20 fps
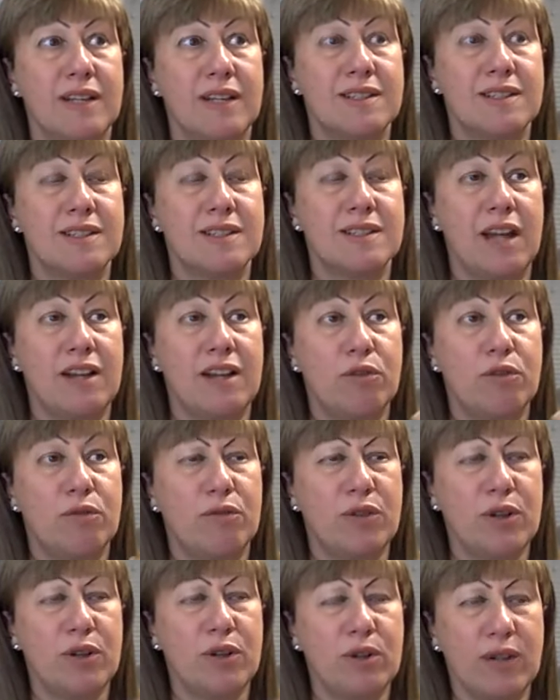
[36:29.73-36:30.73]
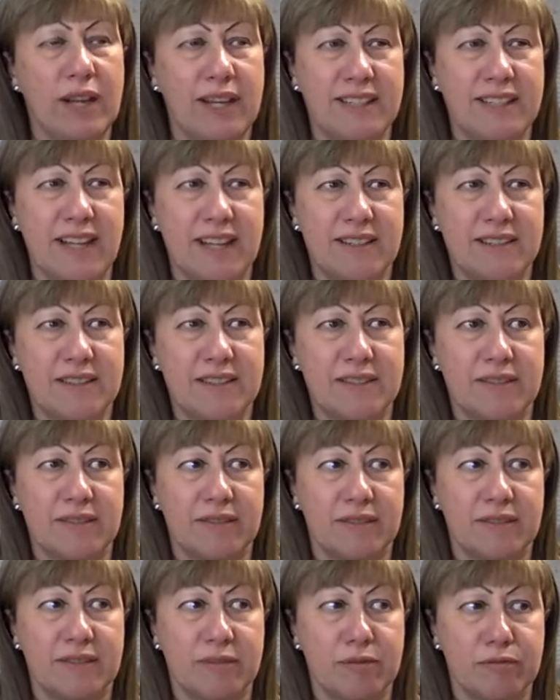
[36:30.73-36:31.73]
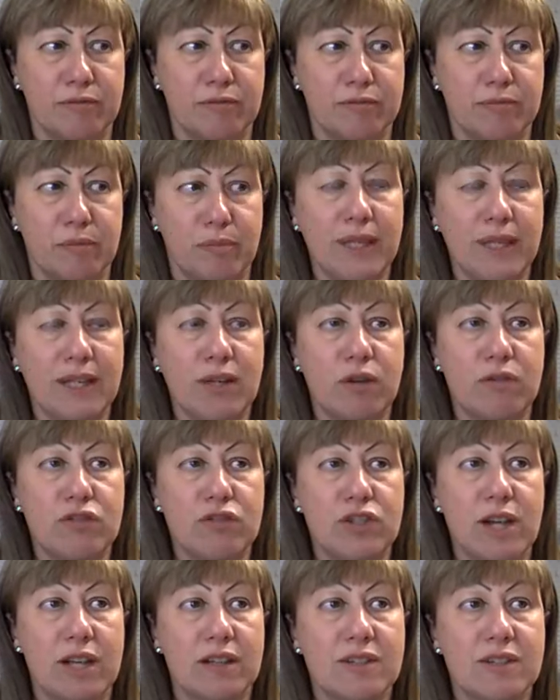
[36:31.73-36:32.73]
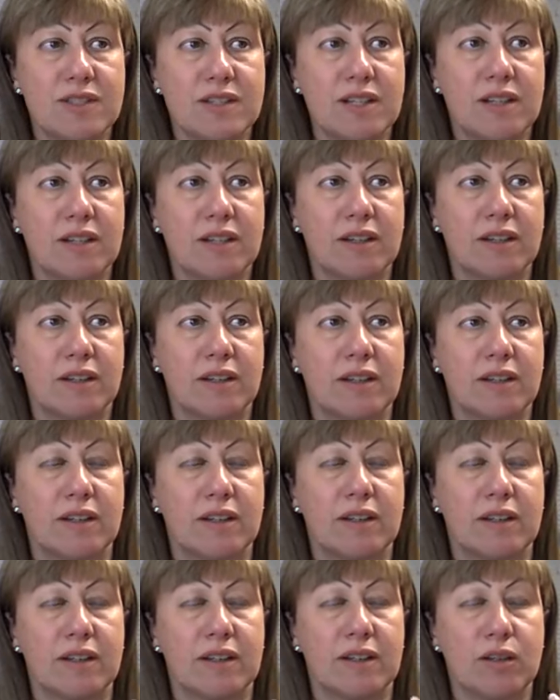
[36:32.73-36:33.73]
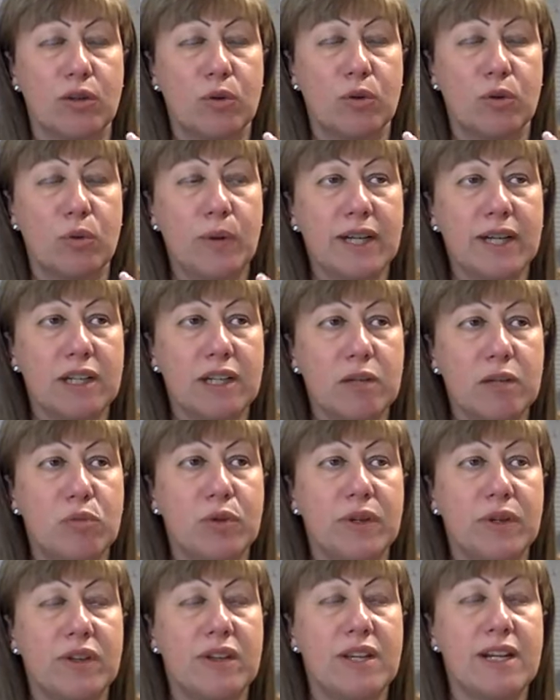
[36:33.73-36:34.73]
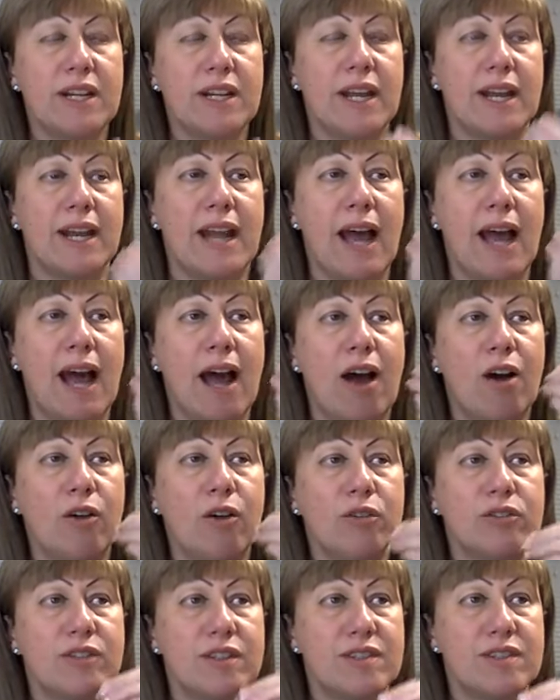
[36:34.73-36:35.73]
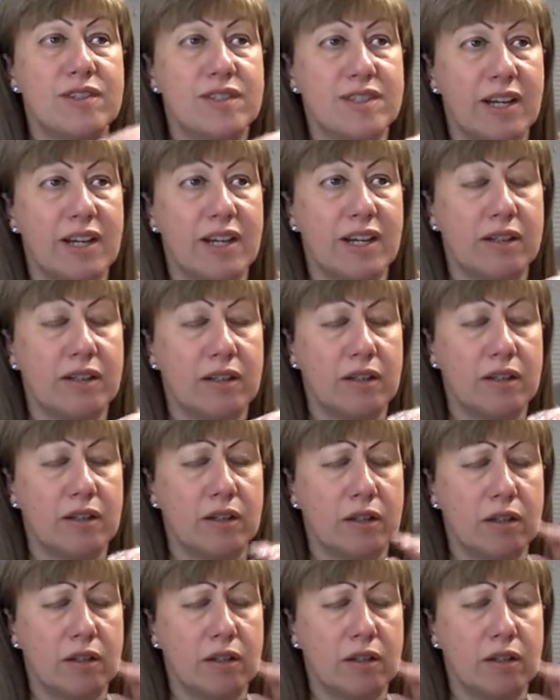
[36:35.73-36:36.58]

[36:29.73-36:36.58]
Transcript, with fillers: and you feel like that peak of jealousy, quickly breathe in and out and say,